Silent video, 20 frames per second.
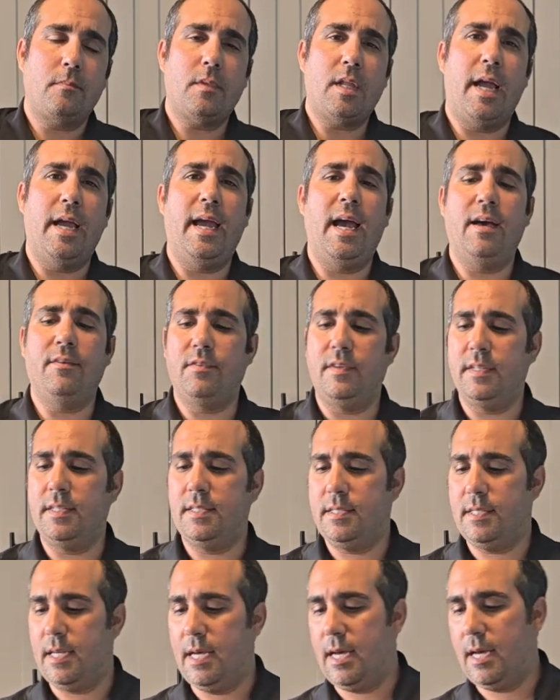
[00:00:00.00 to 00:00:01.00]
I
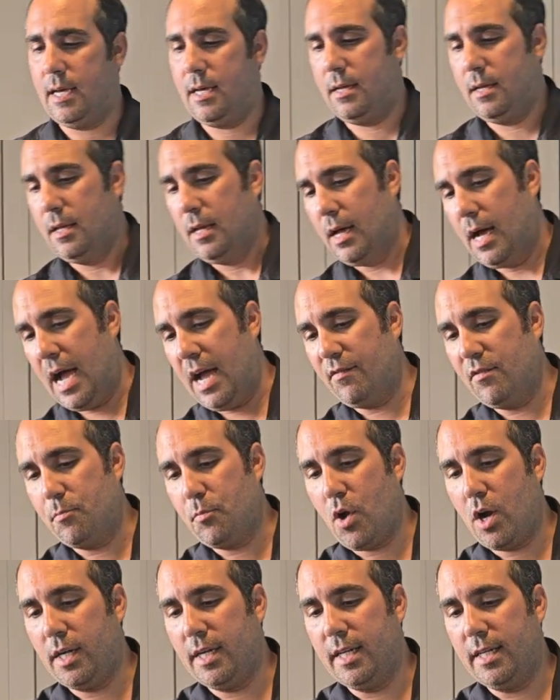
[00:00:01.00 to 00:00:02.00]
haven't
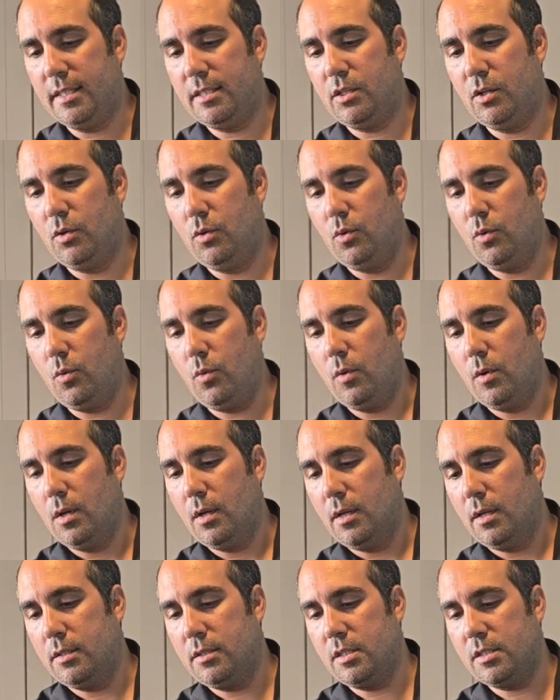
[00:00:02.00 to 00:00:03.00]
brought it into
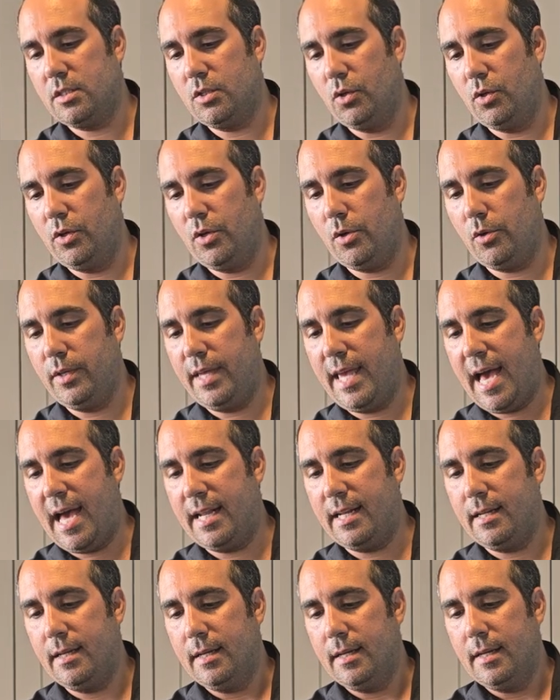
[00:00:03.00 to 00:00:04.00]
the studio
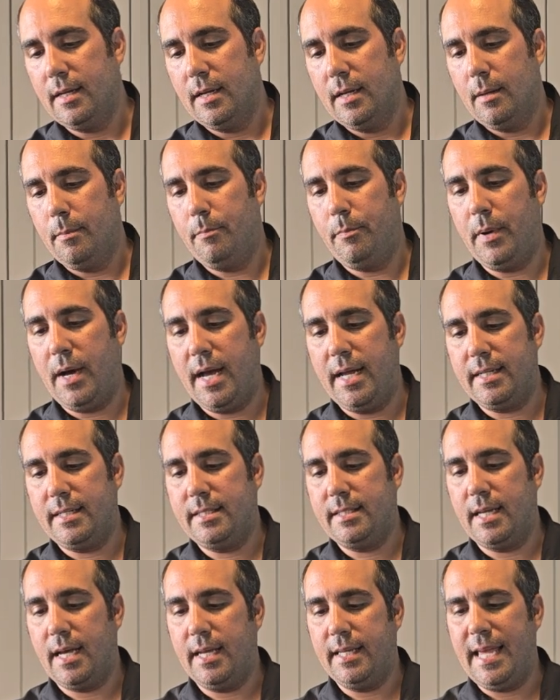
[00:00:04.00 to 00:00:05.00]
yet, but
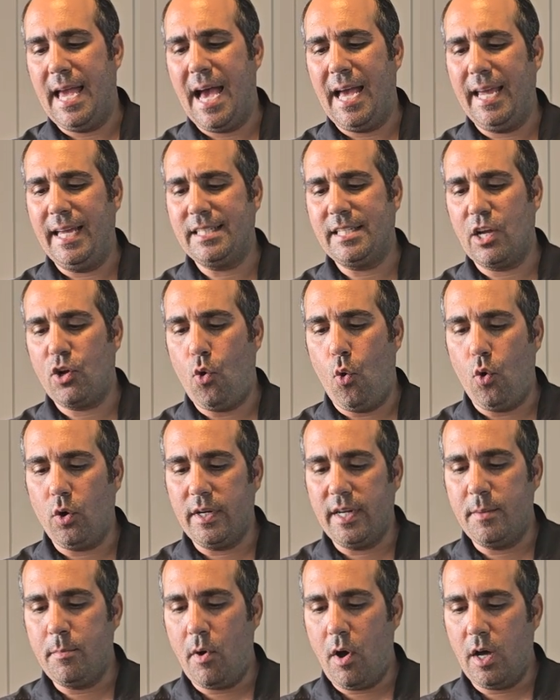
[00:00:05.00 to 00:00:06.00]
yeah, it's a
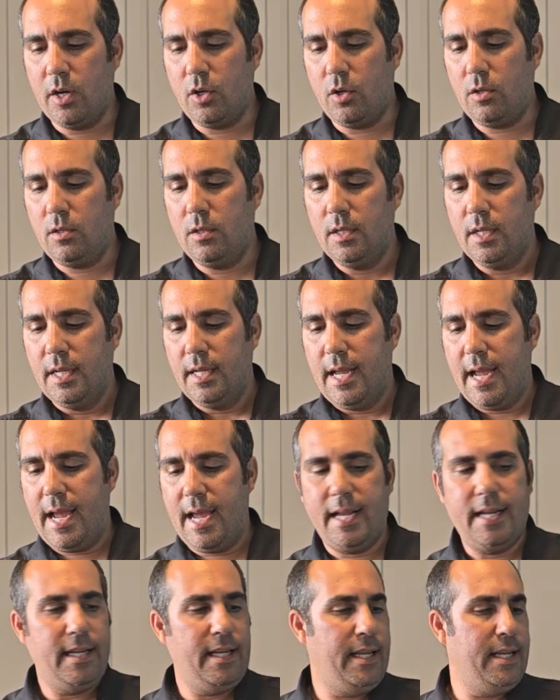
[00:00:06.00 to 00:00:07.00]
corded model,
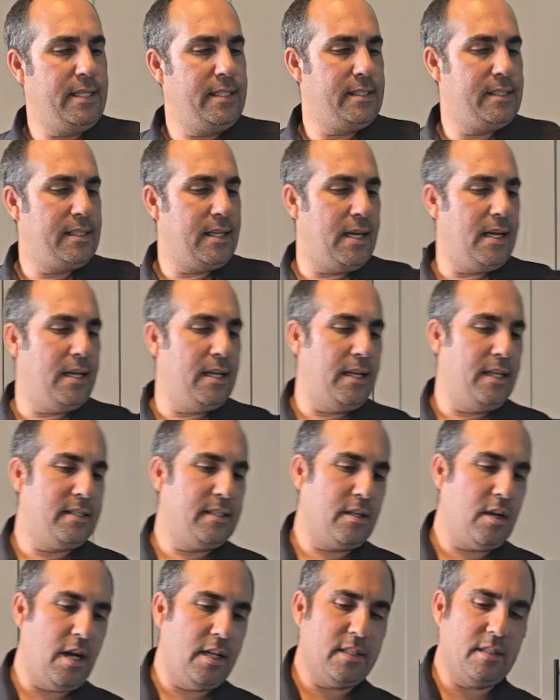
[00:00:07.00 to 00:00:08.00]
and
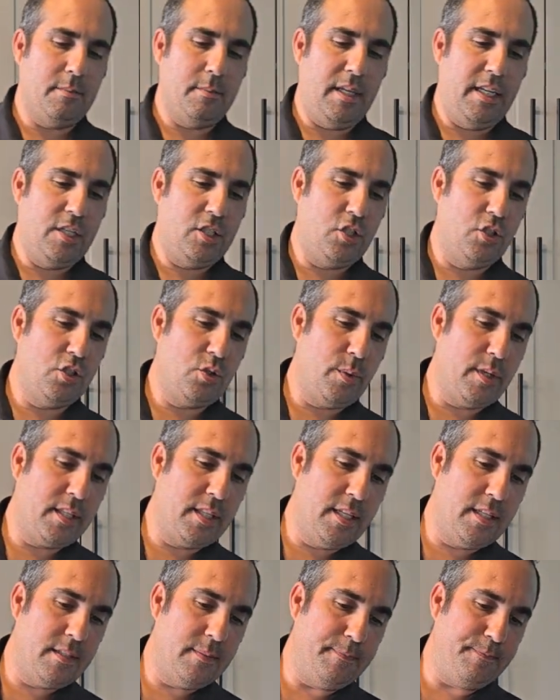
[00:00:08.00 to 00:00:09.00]
it's got some issues with
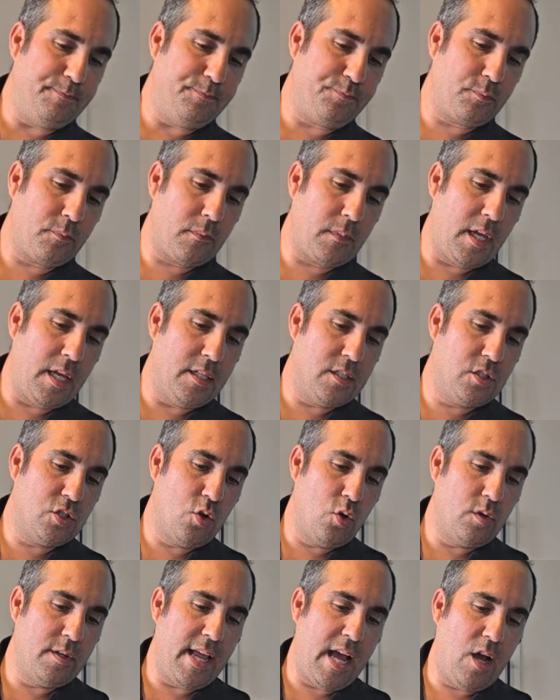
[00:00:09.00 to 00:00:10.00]
it. And
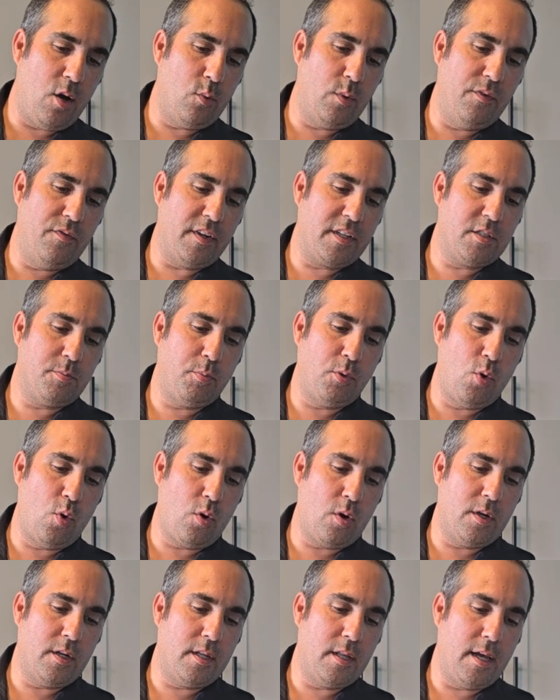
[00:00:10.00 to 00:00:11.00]
so now we've
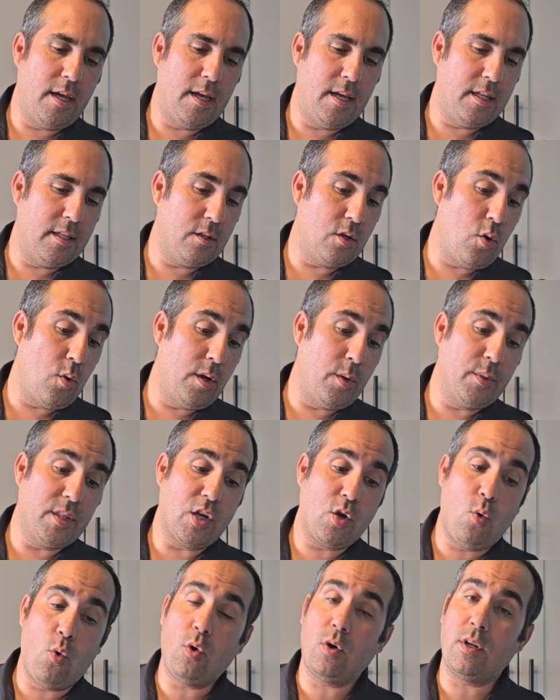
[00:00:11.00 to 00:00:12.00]
explored going with
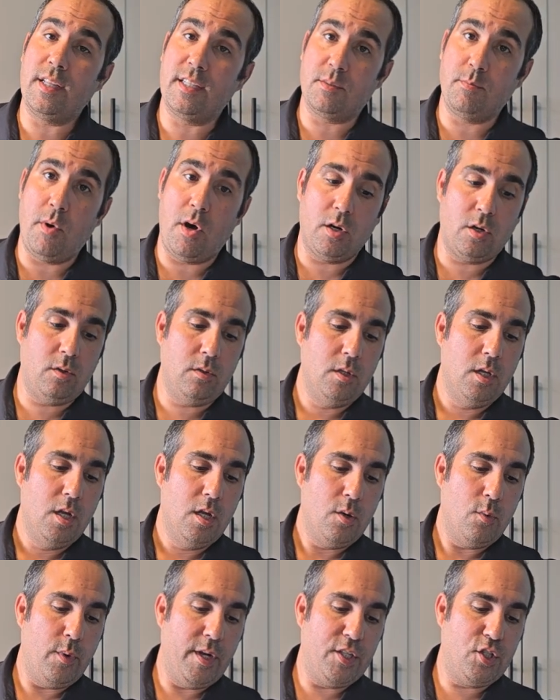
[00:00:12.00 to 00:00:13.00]
a cordless model,
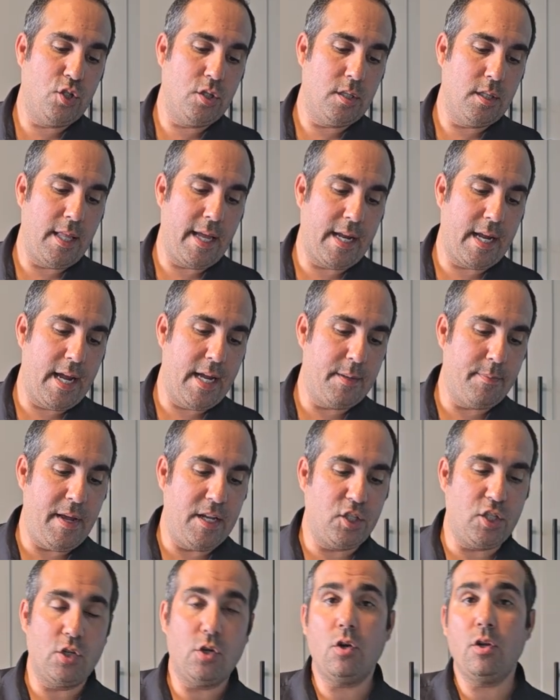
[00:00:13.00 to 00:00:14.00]
which, like I had
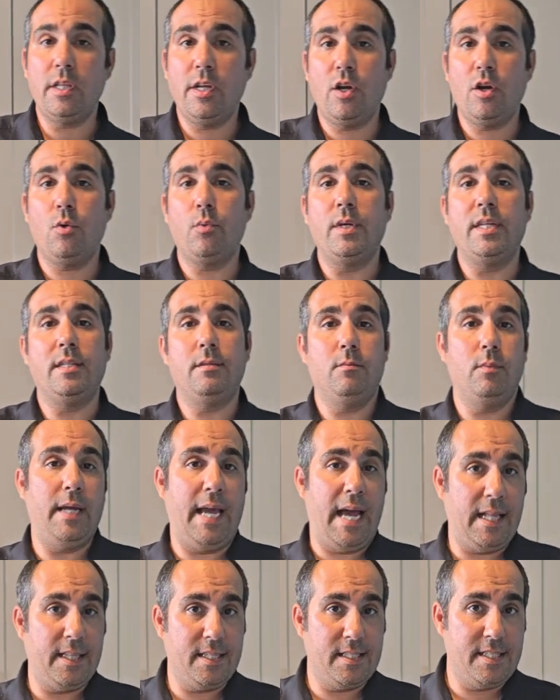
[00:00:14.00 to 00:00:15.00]
mentioned earlier, we
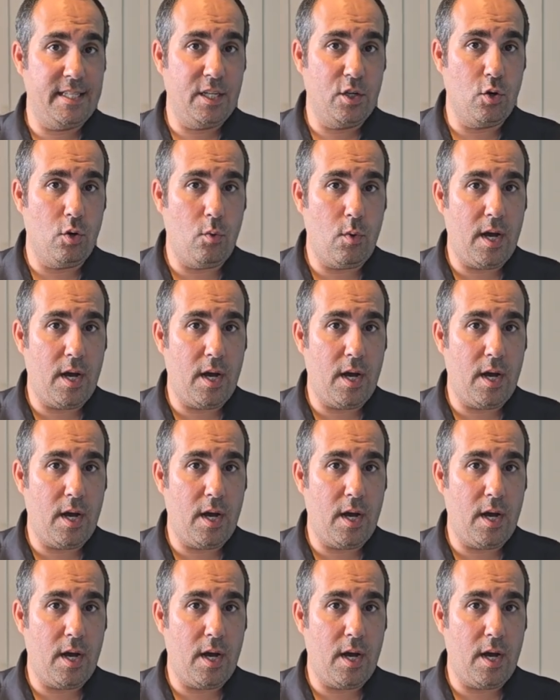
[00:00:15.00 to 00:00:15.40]
had the Seagull